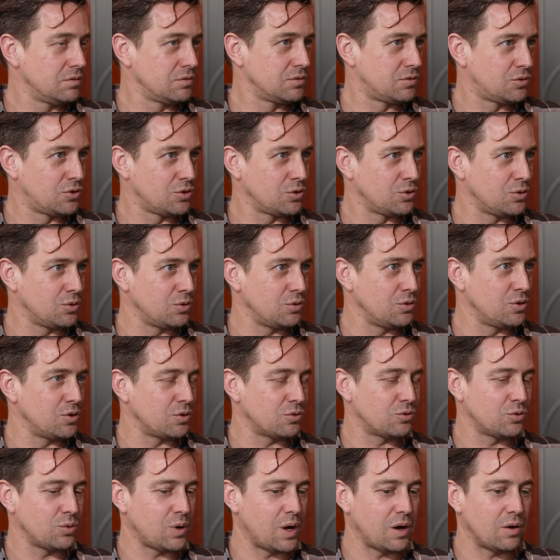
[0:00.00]
to
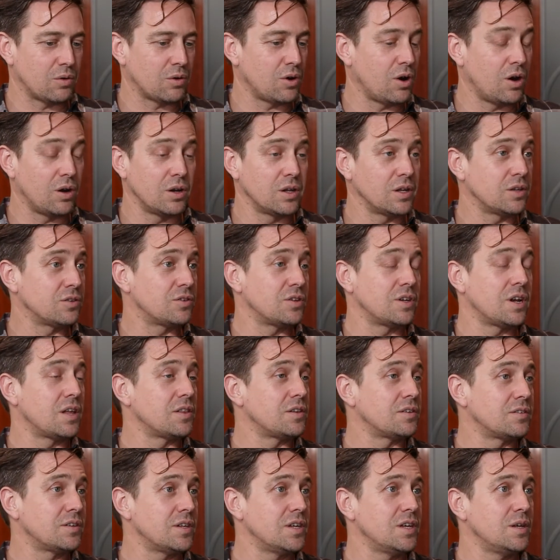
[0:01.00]
our colleagues and
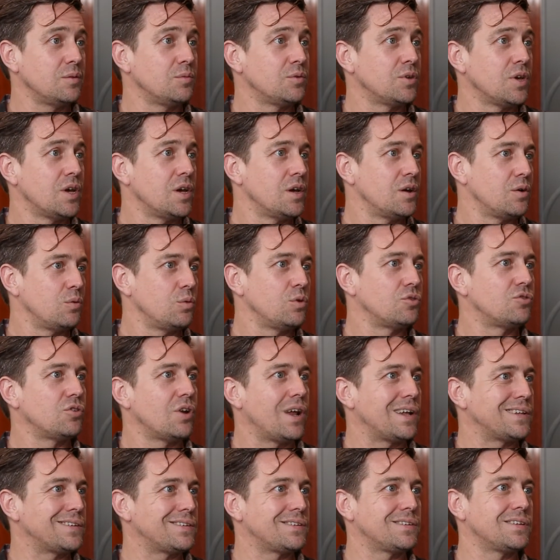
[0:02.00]
other teams, would you
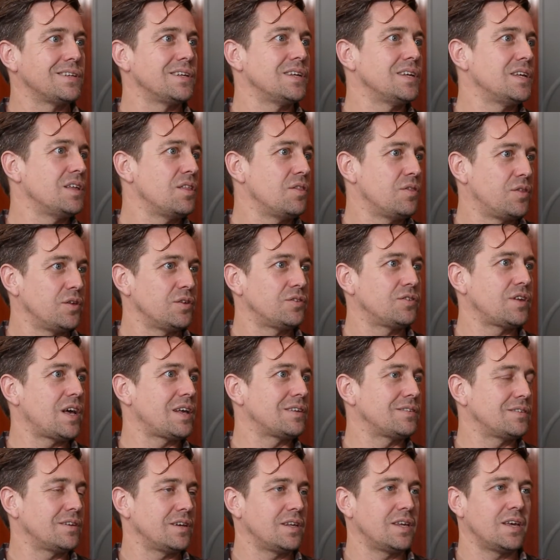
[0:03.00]
like to see this
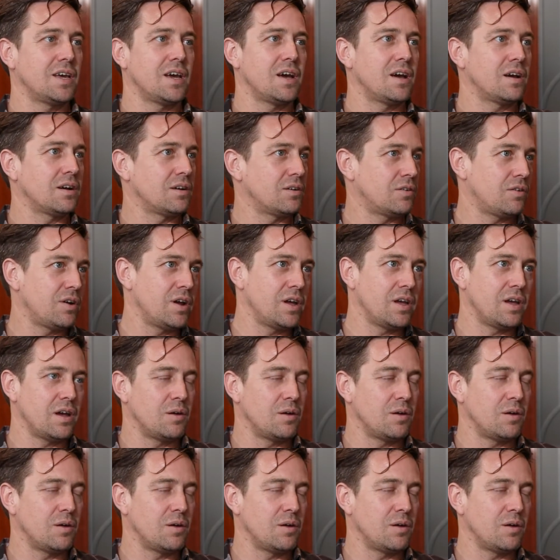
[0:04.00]
asset here? Great.